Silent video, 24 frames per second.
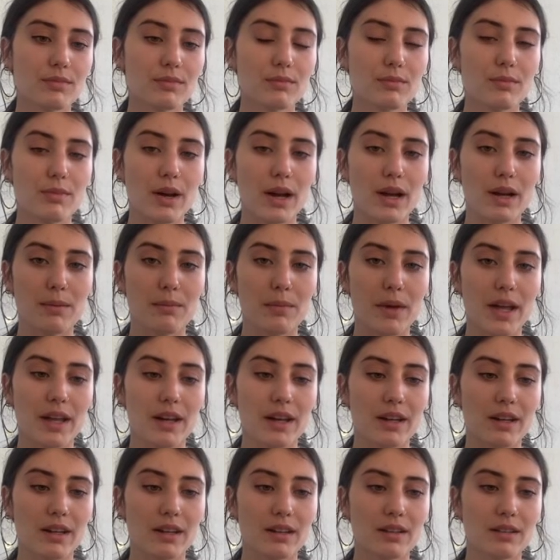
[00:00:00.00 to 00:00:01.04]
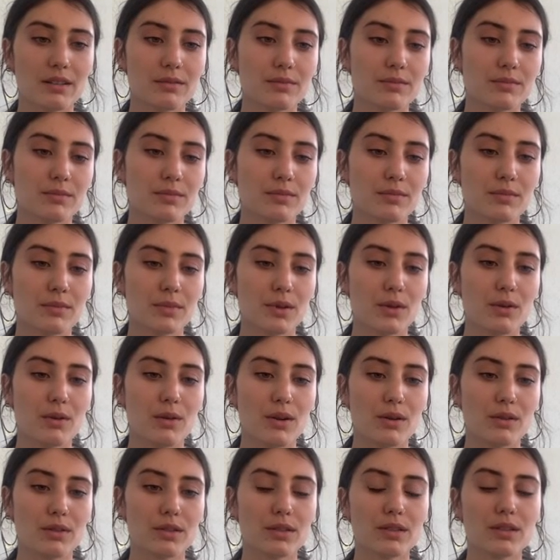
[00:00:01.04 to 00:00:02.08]
Pragmatic.
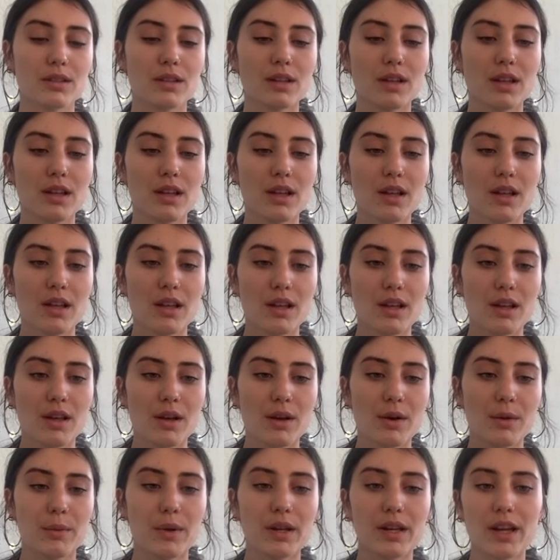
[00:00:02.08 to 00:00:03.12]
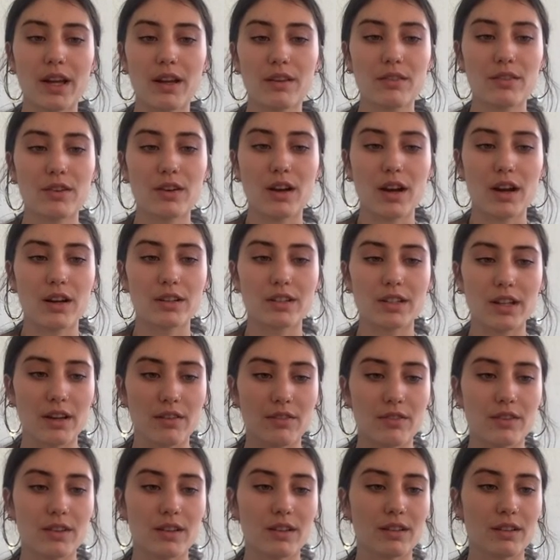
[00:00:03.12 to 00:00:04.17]
Quote, "We never are
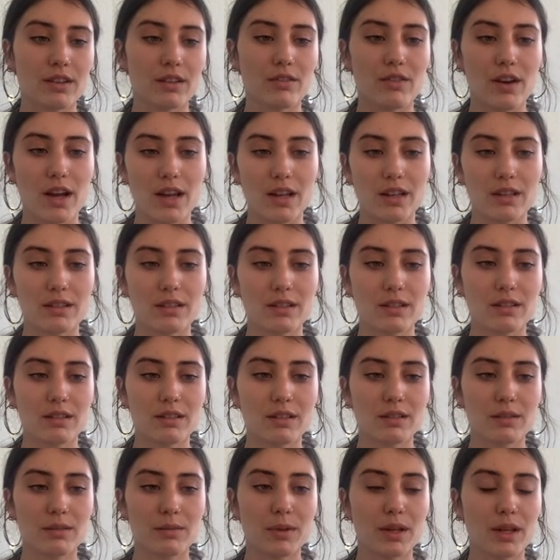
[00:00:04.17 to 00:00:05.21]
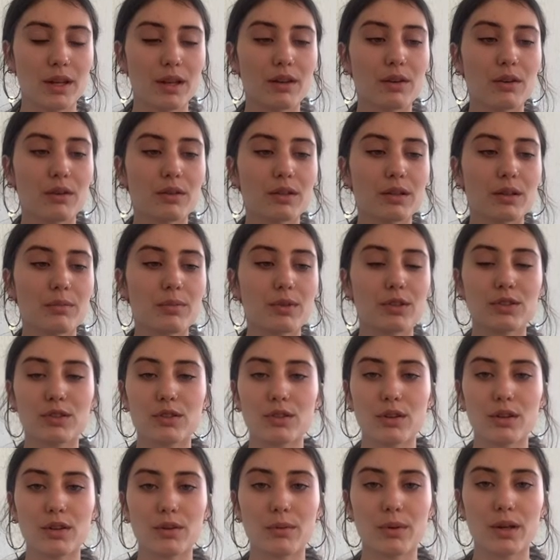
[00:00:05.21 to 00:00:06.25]
definitely right. We can only be
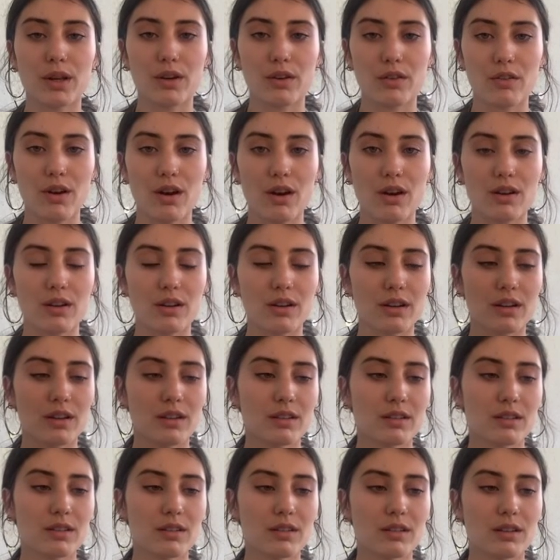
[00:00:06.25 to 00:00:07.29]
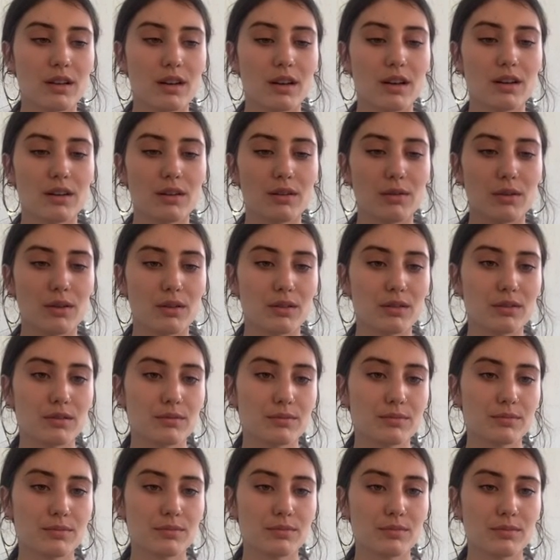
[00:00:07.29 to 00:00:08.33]
sure we are wrong." Unquote.
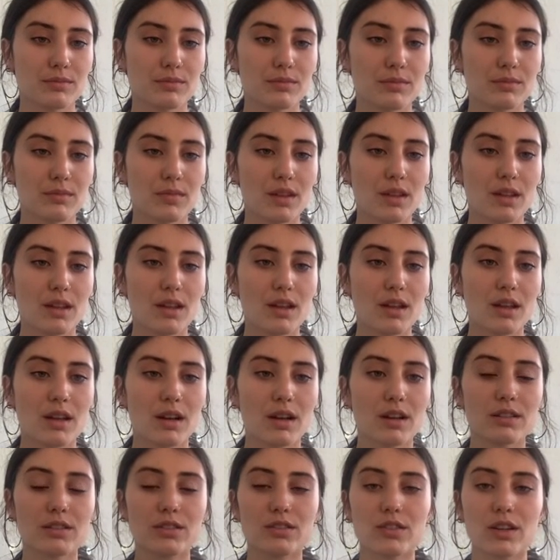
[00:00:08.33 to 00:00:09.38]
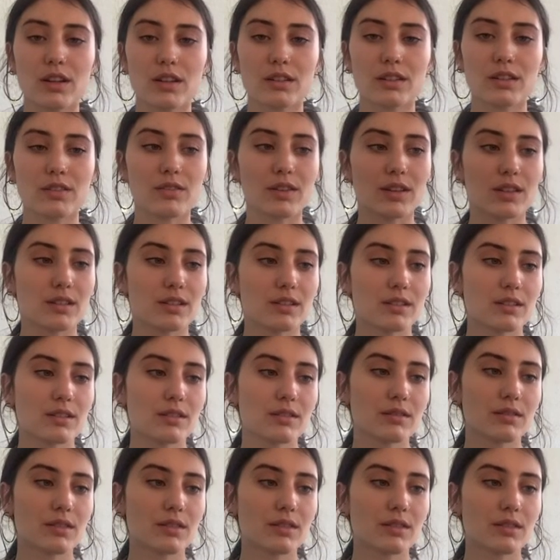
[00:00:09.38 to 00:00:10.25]
Constructivist.